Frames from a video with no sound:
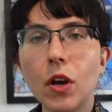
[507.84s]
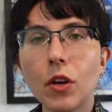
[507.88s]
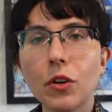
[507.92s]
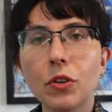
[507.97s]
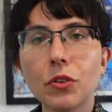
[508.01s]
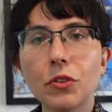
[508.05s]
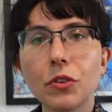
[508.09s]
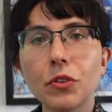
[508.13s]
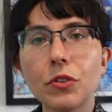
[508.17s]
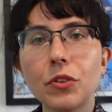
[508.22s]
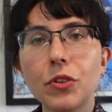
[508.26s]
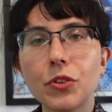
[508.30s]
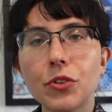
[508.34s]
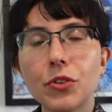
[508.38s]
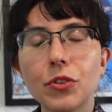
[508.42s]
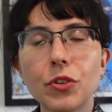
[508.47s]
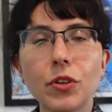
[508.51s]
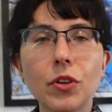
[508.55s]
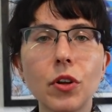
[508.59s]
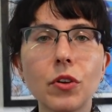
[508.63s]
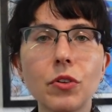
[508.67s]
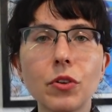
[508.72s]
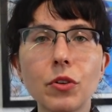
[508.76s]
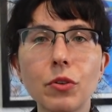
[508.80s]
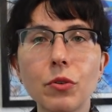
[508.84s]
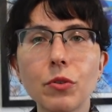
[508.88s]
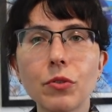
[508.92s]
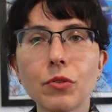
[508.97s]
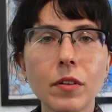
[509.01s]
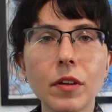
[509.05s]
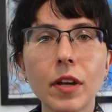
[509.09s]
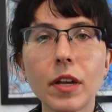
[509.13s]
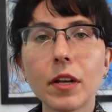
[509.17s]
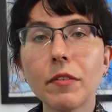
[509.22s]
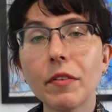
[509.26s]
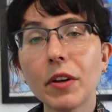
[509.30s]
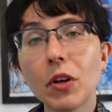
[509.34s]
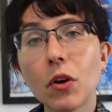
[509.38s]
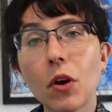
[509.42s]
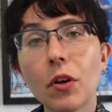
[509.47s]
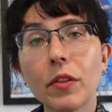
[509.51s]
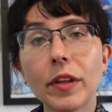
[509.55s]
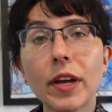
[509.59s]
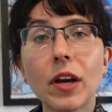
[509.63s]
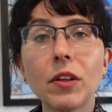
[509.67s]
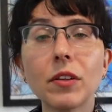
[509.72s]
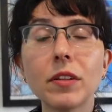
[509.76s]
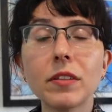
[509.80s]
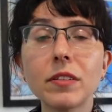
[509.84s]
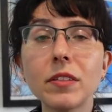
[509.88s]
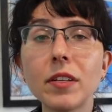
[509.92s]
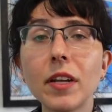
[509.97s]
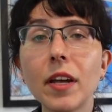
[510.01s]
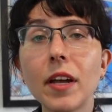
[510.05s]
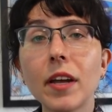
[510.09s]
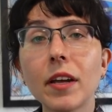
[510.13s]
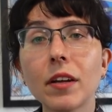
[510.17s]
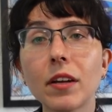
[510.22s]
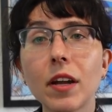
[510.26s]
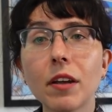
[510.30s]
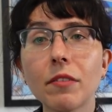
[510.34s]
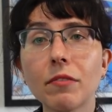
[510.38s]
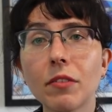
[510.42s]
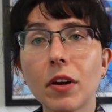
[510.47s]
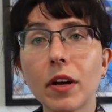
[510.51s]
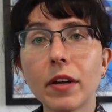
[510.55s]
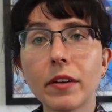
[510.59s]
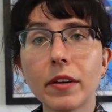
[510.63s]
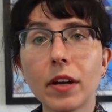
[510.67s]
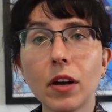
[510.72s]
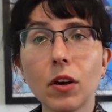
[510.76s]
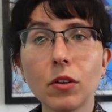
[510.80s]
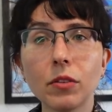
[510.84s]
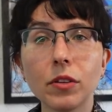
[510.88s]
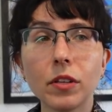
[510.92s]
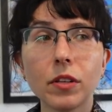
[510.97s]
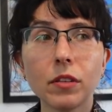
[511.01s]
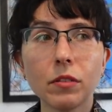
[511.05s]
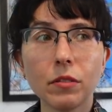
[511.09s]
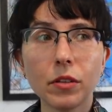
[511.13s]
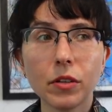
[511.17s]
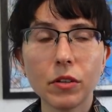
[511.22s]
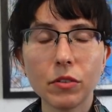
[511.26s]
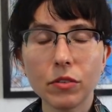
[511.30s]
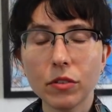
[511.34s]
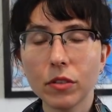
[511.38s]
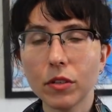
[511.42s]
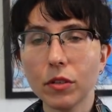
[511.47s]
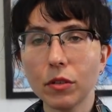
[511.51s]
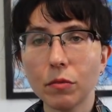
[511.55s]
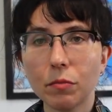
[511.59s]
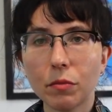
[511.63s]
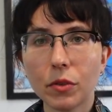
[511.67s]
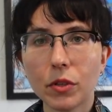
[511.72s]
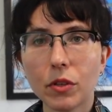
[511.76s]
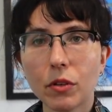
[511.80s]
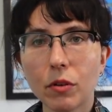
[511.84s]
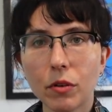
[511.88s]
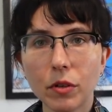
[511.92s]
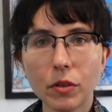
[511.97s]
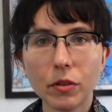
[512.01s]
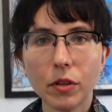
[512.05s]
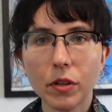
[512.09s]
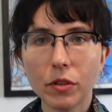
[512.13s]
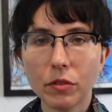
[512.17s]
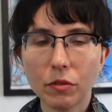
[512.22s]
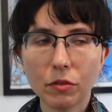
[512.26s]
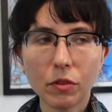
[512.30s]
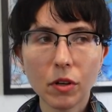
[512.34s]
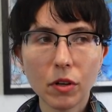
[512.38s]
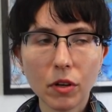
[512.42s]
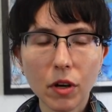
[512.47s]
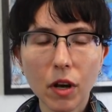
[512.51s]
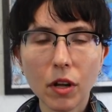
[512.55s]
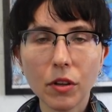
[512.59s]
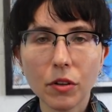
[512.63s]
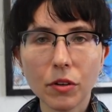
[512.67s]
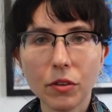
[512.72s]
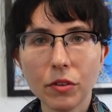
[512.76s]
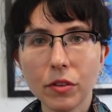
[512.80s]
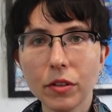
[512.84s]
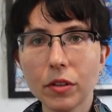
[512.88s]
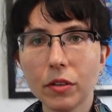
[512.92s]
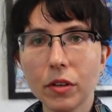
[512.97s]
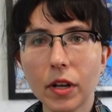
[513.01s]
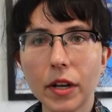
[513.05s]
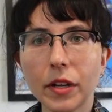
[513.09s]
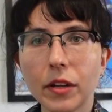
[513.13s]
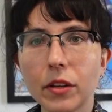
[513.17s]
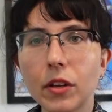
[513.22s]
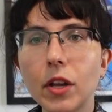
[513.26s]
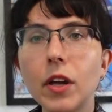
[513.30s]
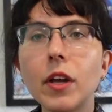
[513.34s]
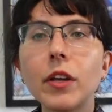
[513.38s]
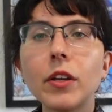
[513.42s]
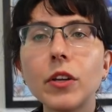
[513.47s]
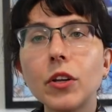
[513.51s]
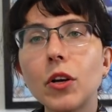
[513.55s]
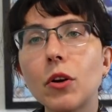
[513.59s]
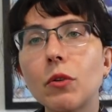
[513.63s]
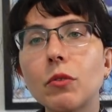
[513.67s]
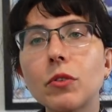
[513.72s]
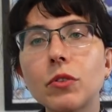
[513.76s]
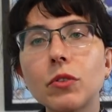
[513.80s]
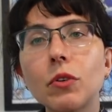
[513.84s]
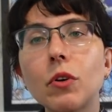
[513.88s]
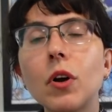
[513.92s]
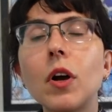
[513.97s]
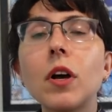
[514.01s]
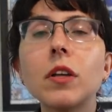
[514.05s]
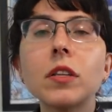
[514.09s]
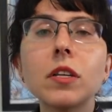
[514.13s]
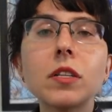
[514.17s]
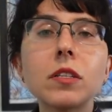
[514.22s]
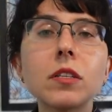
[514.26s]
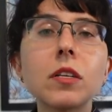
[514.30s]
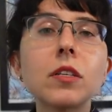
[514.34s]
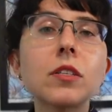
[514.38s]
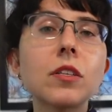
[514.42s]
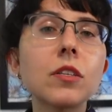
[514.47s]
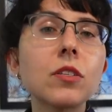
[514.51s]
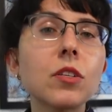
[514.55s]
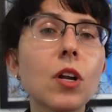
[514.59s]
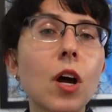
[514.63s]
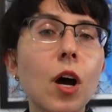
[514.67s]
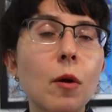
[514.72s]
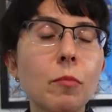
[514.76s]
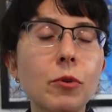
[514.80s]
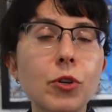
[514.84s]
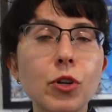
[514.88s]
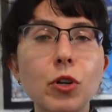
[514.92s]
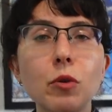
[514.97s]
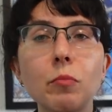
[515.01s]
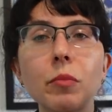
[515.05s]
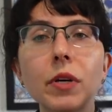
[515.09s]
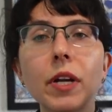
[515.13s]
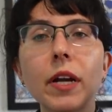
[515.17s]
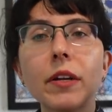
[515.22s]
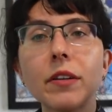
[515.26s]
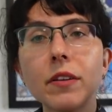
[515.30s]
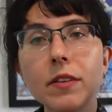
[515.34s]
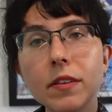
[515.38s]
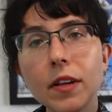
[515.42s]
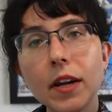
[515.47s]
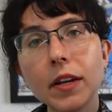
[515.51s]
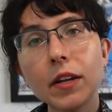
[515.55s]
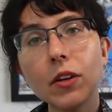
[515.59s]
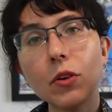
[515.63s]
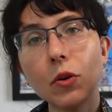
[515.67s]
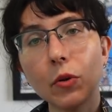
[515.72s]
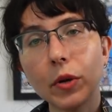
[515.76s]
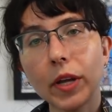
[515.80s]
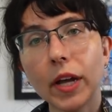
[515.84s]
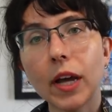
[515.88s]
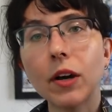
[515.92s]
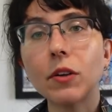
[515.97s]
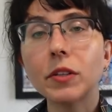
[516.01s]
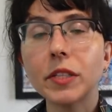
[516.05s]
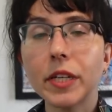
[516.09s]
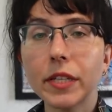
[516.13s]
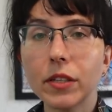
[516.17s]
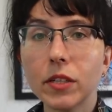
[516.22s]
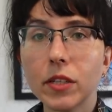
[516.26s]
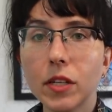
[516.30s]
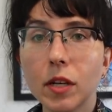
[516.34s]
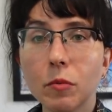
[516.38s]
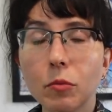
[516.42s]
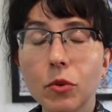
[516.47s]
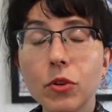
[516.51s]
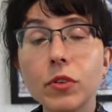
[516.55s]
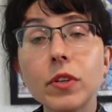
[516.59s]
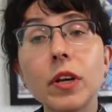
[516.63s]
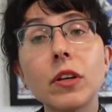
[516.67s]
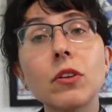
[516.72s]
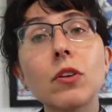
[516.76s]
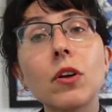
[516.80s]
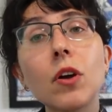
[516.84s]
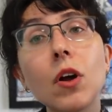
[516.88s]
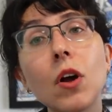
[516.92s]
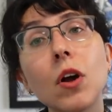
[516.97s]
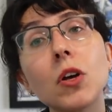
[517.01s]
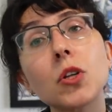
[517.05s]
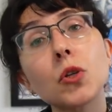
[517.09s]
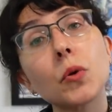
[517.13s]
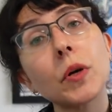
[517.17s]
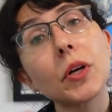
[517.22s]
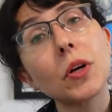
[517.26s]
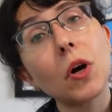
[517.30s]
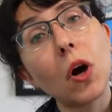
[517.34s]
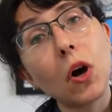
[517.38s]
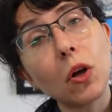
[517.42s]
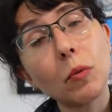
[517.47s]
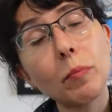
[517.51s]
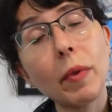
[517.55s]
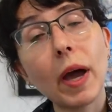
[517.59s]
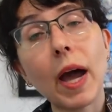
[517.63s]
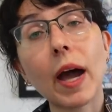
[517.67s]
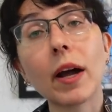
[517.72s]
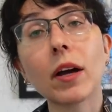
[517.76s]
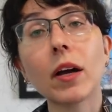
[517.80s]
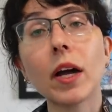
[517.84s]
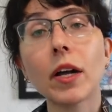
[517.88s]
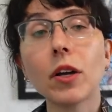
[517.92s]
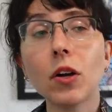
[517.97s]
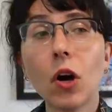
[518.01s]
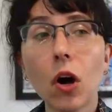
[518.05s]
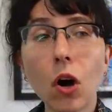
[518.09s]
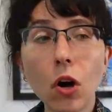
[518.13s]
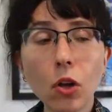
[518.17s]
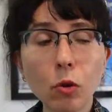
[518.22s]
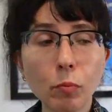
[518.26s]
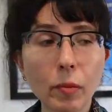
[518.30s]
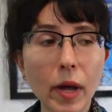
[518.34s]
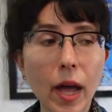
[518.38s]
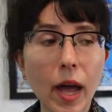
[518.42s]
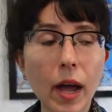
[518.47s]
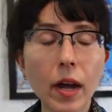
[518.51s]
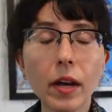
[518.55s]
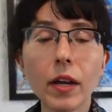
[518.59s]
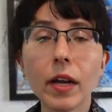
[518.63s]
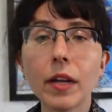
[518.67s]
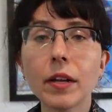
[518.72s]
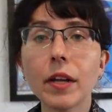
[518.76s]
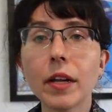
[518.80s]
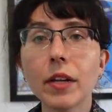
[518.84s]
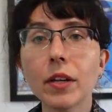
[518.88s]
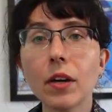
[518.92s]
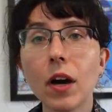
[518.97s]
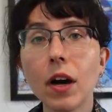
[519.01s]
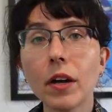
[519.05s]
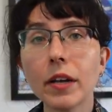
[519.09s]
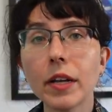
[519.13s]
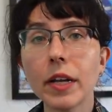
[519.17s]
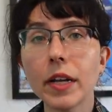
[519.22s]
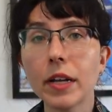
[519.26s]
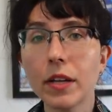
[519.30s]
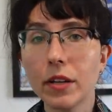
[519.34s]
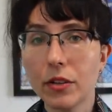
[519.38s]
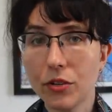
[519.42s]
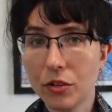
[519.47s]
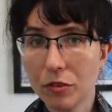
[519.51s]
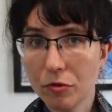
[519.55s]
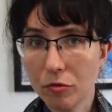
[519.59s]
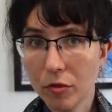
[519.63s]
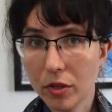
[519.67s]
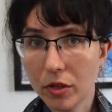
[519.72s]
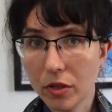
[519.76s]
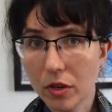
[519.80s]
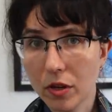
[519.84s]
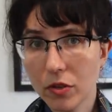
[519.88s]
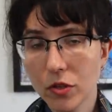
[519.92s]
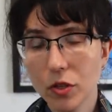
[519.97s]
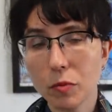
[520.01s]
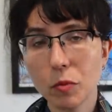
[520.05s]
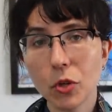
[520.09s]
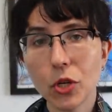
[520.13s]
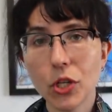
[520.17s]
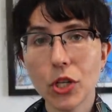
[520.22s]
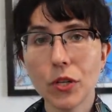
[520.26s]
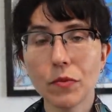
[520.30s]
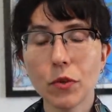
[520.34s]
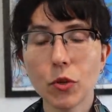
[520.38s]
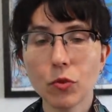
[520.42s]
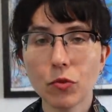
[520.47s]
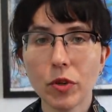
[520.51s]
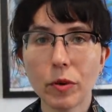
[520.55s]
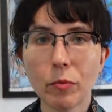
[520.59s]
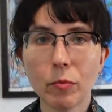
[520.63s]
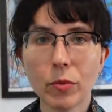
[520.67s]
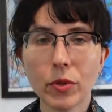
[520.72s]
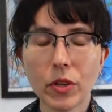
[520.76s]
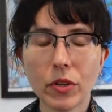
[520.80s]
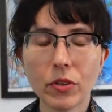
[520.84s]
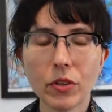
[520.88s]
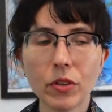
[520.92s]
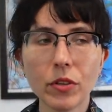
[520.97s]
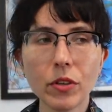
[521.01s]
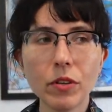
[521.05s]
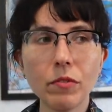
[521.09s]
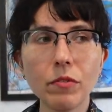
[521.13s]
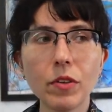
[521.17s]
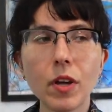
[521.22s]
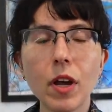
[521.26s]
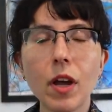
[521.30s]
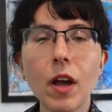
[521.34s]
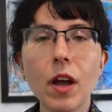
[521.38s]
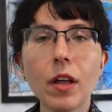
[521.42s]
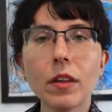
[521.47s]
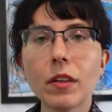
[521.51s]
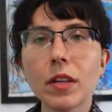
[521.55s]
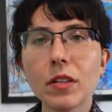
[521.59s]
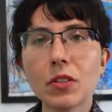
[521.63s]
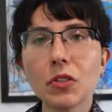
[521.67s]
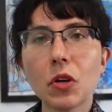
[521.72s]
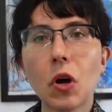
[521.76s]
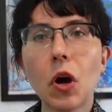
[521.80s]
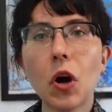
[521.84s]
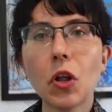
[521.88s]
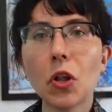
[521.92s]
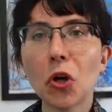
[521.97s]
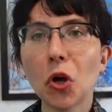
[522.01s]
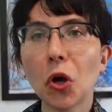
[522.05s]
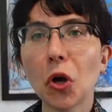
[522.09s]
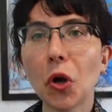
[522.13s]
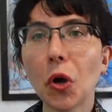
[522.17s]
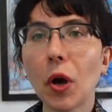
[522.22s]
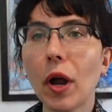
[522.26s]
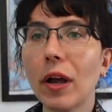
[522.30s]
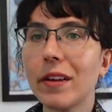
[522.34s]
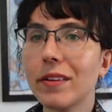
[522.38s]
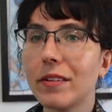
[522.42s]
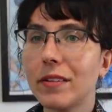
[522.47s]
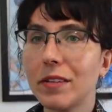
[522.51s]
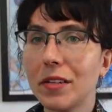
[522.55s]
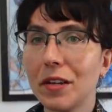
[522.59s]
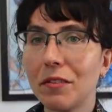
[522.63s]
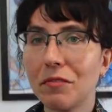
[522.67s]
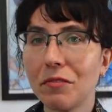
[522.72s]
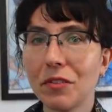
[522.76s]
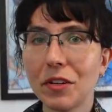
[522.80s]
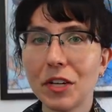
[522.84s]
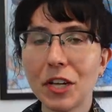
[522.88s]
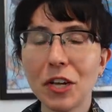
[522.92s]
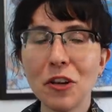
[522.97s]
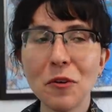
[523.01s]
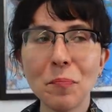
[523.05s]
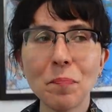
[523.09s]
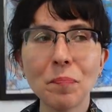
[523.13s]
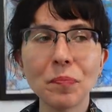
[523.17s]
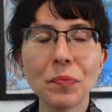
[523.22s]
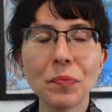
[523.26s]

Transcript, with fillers: good condition and unused. And if I call the outlet today and I find out that there's a, you know, a, a color that I can, you know, so that's, it's an option, but I decided, okay, I'll take the 10%. So I called back. I called back and I got a different customer service representative. Let's call her Tiffany.